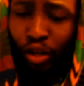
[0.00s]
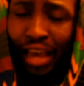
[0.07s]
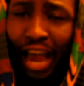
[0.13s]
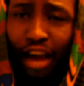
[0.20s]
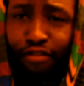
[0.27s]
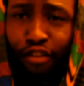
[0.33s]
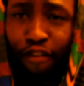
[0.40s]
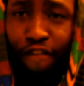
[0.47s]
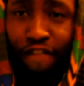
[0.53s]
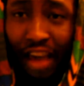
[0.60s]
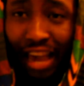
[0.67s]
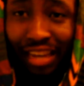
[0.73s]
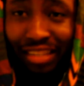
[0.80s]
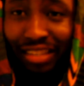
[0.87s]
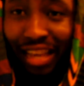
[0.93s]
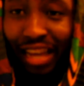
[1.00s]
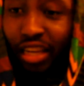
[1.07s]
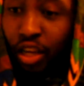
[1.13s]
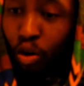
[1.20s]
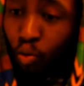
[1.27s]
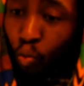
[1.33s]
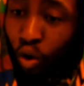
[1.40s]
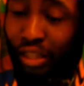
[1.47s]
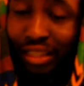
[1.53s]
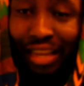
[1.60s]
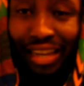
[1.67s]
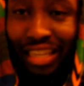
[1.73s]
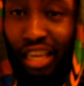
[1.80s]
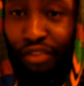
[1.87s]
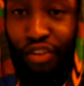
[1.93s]
have the facts that what
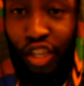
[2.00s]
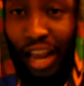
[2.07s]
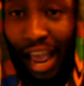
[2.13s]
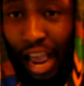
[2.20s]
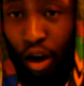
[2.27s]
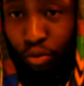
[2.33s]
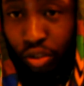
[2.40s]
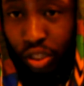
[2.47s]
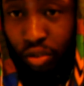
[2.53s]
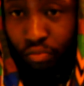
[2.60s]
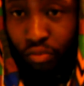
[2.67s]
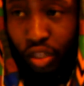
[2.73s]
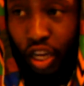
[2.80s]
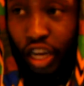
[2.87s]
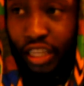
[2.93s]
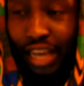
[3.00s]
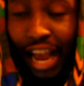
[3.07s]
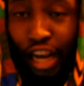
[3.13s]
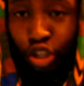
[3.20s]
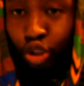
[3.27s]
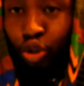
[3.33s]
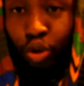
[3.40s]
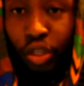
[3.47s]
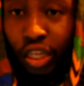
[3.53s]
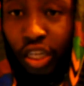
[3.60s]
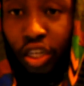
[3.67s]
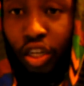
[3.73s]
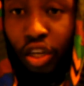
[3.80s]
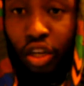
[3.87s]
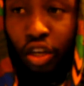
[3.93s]
they're giving out is
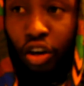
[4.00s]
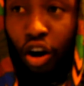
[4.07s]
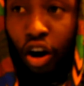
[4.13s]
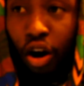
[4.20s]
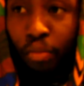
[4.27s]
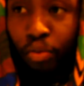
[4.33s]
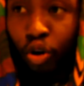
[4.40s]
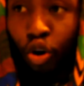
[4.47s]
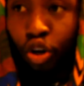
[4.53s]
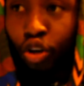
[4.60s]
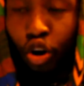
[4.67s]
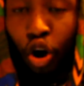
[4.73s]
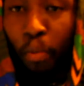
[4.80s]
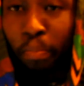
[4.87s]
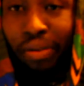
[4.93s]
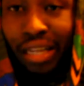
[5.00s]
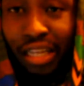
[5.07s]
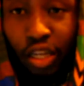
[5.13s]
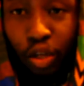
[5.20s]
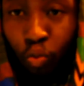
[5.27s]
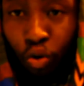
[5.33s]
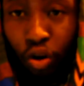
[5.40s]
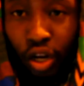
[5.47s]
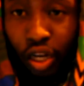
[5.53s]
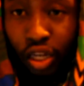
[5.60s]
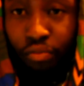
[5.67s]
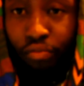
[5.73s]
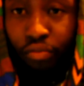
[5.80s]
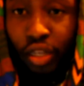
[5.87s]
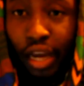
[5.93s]
actually going to completely
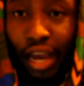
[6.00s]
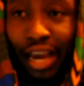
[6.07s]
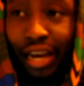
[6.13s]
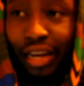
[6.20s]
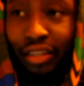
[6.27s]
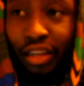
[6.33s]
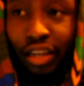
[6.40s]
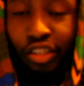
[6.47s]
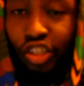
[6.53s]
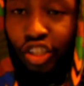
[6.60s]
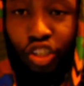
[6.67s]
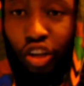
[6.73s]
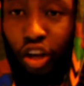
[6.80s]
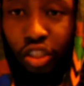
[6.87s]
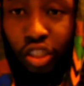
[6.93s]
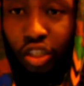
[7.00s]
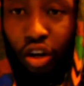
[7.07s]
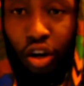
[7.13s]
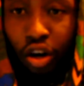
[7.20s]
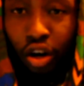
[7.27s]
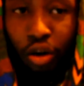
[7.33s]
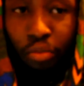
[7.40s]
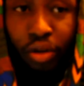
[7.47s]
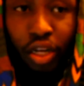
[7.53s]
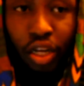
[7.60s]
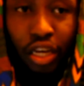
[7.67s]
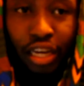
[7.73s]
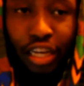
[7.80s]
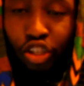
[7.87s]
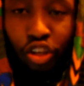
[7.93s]
work? And it's not,
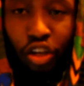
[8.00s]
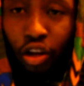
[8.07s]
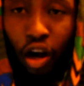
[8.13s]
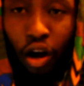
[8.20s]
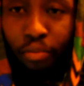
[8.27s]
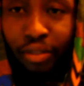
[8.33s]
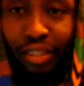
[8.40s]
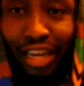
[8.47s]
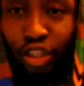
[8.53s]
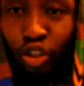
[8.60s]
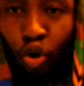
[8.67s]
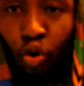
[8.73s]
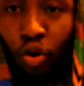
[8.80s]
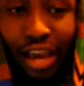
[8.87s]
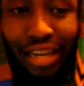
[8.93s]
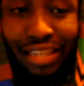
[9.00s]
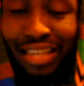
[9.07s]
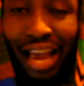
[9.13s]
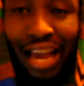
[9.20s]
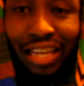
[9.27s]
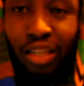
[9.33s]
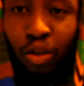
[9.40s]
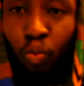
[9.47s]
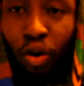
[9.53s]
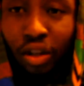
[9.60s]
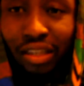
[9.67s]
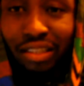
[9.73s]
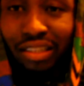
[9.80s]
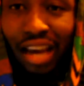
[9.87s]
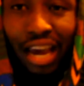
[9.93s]
they know exactly what
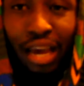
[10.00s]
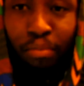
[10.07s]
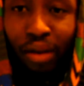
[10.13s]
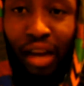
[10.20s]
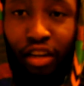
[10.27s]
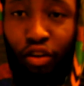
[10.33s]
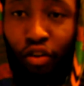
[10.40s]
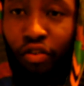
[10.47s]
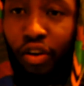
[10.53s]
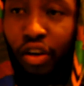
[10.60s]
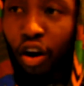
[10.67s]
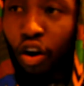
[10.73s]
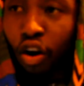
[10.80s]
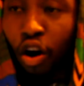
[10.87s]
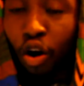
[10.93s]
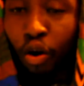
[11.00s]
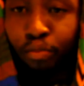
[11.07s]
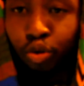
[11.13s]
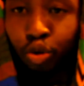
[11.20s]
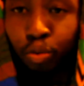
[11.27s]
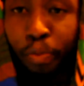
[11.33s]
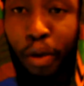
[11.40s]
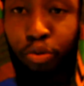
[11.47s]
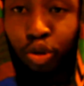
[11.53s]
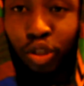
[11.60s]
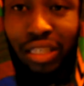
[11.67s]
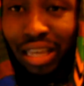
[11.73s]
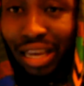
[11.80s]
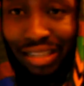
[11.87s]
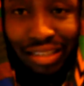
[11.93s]
the timeline to be able to
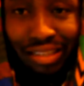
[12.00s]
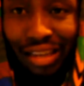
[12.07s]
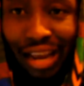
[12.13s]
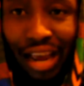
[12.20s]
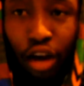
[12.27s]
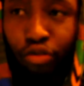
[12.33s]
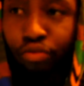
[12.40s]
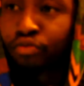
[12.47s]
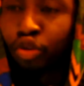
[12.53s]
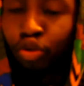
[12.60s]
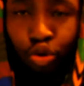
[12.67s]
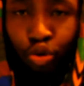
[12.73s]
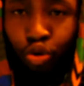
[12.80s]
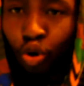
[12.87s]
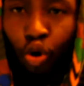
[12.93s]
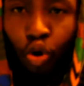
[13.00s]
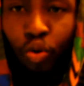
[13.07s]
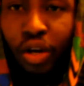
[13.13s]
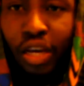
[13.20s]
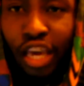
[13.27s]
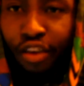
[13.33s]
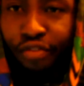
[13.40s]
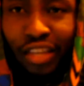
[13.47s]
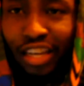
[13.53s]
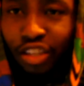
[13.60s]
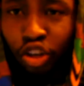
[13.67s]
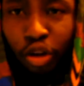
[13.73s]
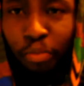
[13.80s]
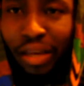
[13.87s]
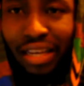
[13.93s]
test it out, to know if there's
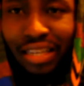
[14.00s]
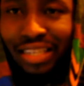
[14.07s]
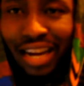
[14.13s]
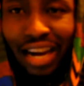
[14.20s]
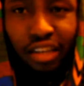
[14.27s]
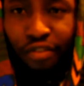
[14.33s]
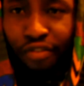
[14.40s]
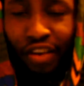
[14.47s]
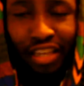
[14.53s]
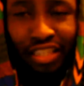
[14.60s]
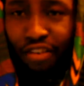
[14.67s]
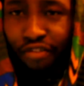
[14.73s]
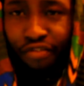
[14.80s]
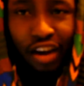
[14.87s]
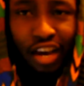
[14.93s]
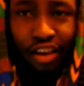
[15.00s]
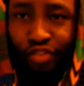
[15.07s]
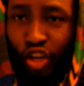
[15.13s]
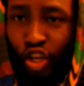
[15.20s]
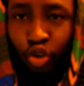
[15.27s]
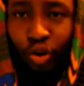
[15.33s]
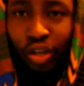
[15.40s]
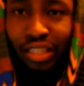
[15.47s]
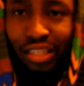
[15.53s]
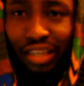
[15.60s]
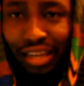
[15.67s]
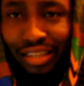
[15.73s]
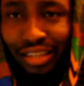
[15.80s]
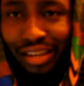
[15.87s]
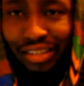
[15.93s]
going to be a side effect in 5 years or in
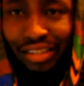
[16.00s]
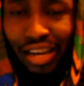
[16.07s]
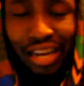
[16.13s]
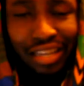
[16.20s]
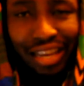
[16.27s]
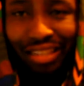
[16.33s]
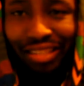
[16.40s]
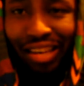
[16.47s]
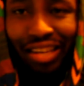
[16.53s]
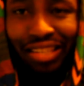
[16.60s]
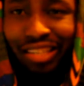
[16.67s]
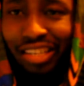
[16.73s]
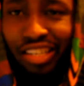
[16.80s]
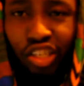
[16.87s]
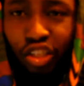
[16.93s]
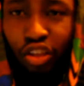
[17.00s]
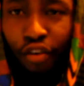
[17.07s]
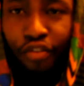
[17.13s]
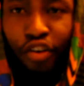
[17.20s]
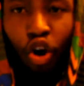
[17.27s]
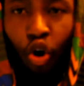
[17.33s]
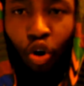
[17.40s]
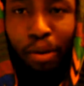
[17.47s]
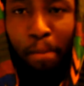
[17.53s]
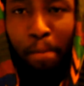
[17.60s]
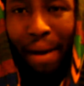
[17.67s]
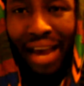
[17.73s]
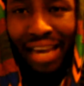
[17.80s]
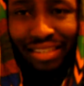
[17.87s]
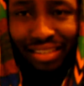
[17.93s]
10 years. They test these stuff on
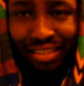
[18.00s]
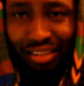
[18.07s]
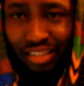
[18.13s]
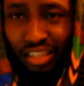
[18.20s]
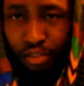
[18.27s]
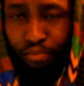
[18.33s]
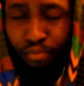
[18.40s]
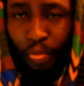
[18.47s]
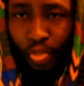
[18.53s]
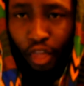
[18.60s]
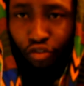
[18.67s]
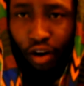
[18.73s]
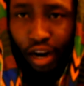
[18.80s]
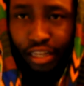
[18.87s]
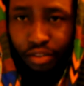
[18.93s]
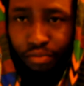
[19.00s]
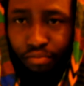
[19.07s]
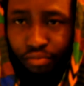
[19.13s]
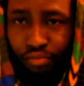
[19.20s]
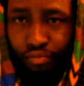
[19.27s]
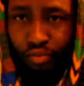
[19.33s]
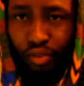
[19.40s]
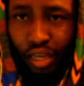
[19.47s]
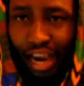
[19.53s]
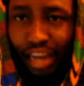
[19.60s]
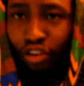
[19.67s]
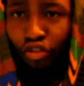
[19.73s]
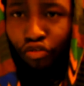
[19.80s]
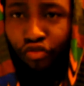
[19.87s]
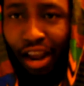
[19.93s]
mice, right? And
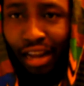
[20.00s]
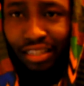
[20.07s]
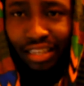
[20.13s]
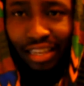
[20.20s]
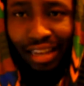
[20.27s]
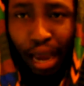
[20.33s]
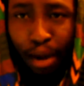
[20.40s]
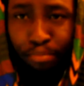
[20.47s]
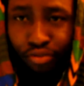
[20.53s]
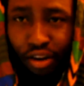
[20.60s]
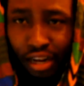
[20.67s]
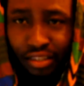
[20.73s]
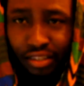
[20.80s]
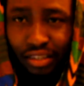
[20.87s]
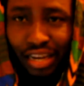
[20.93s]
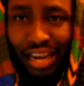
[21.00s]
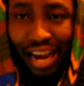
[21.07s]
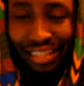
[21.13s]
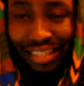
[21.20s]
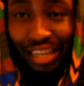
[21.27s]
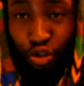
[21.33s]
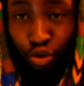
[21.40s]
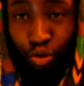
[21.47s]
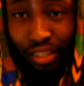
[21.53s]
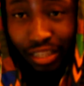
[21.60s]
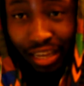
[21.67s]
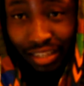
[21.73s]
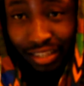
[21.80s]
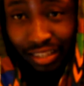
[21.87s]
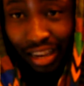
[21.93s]
on rats, lab rats. And they use
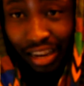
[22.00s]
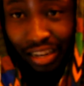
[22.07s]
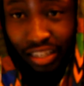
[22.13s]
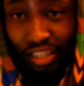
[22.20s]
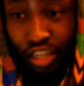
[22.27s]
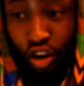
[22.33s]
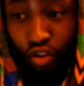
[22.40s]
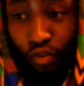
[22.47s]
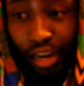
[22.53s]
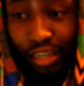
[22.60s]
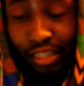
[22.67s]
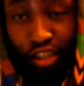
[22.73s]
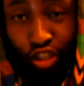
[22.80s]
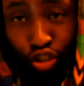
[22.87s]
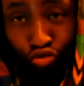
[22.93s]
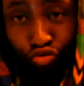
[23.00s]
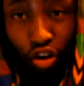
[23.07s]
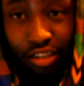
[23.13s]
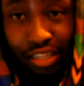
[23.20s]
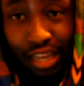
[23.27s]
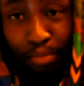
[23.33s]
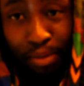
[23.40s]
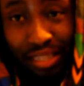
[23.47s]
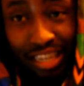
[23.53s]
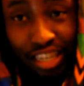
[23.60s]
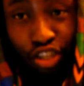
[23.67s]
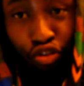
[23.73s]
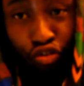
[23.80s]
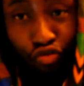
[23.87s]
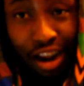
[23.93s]
these things, right? There's drugs that have been
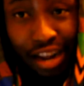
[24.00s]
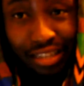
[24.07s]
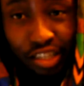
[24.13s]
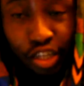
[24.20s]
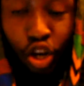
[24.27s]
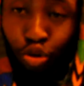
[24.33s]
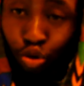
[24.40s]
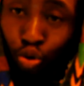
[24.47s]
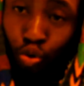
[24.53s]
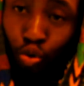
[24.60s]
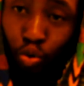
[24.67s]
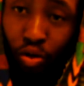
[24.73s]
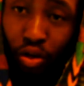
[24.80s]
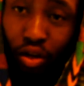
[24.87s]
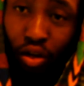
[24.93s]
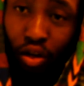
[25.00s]
tested on rats to,